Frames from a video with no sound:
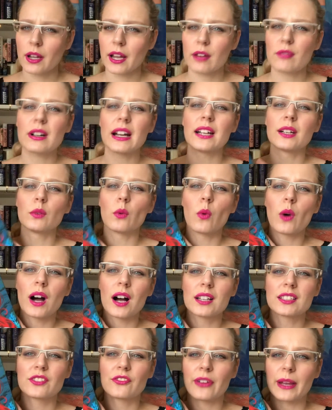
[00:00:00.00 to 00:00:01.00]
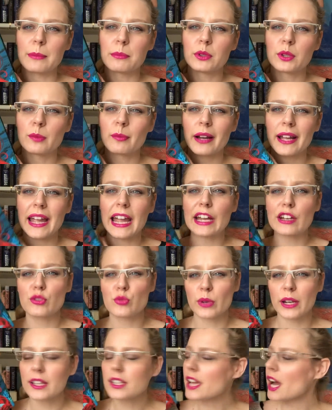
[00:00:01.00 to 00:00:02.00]
read was Fable by
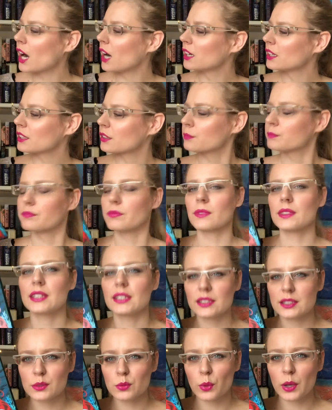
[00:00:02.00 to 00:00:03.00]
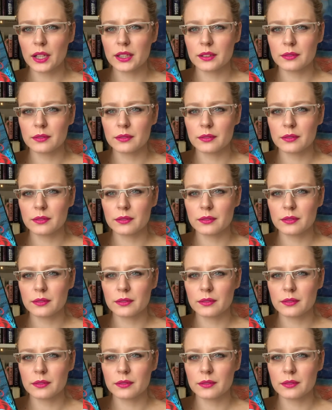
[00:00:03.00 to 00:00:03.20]
Adrienne Young. This one